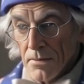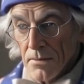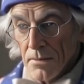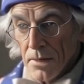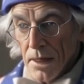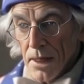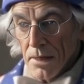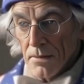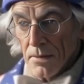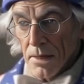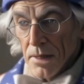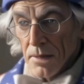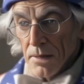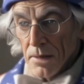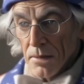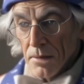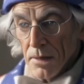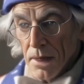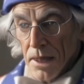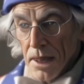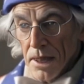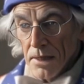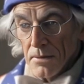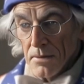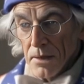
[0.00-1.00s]
paving the
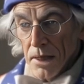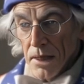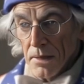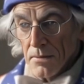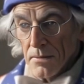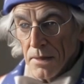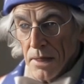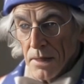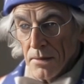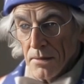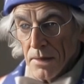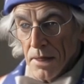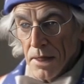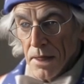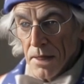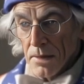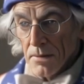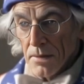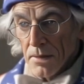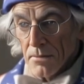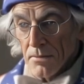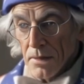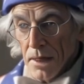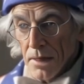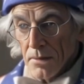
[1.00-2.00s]
way for a period
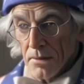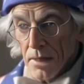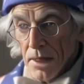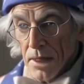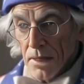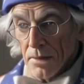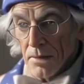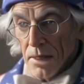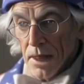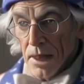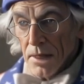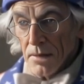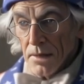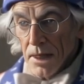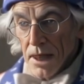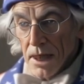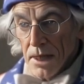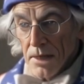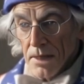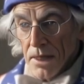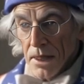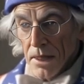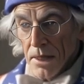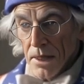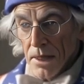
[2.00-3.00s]
of American
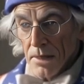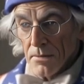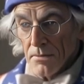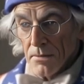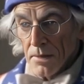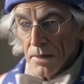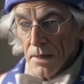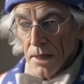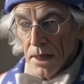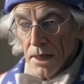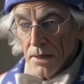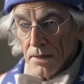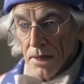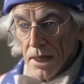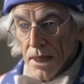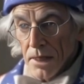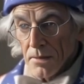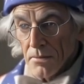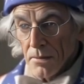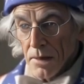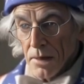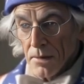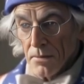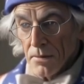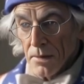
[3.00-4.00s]
dominance and influence
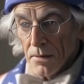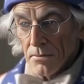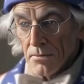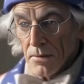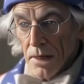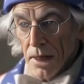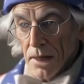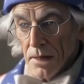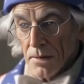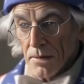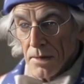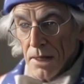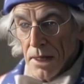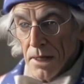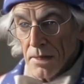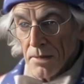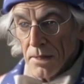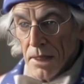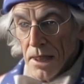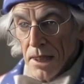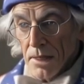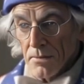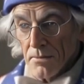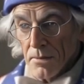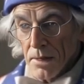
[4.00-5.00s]
in global politics
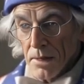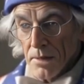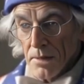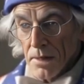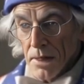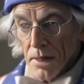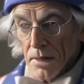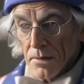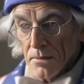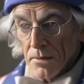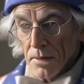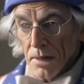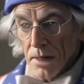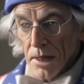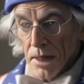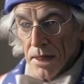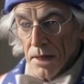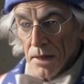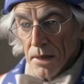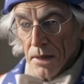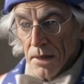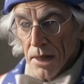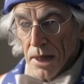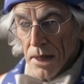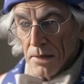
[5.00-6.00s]
and for
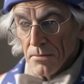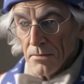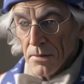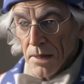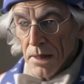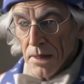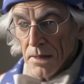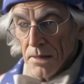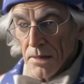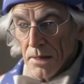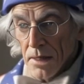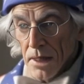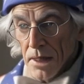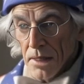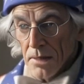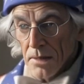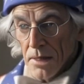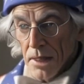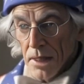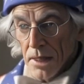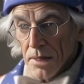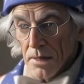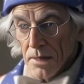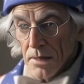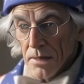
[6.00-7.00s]
geopolitical leverage to
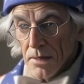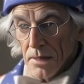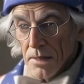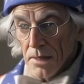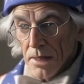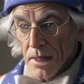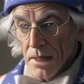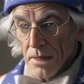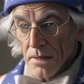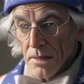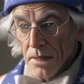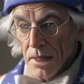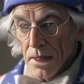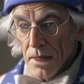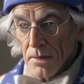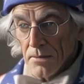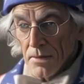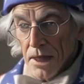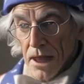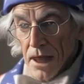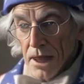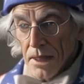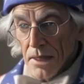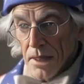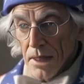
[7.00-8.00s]
achieve strategic
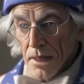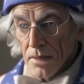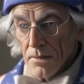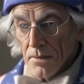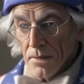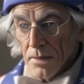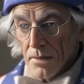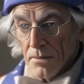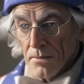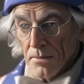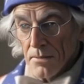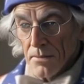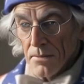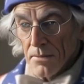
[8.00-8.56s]
objectives.